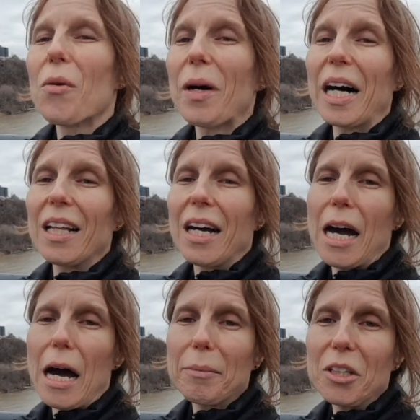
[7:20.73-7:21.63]
Well,
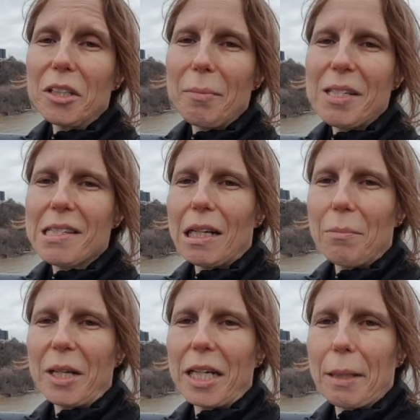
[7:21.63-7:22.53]
I'm going to be
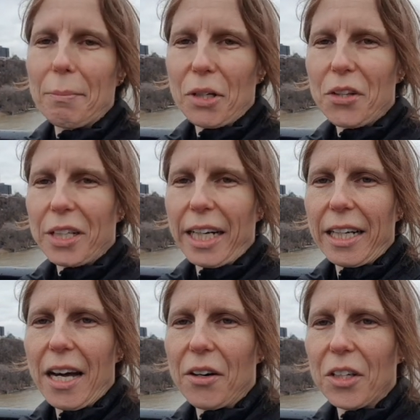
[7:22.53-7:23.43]
celebrating a
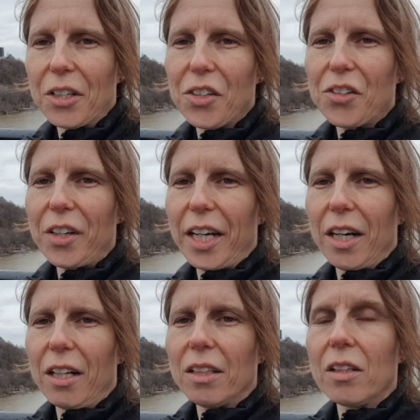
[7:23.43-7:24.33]
birthday out on the
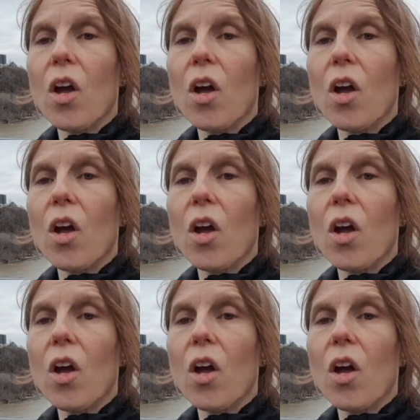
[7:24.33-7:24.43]
trail.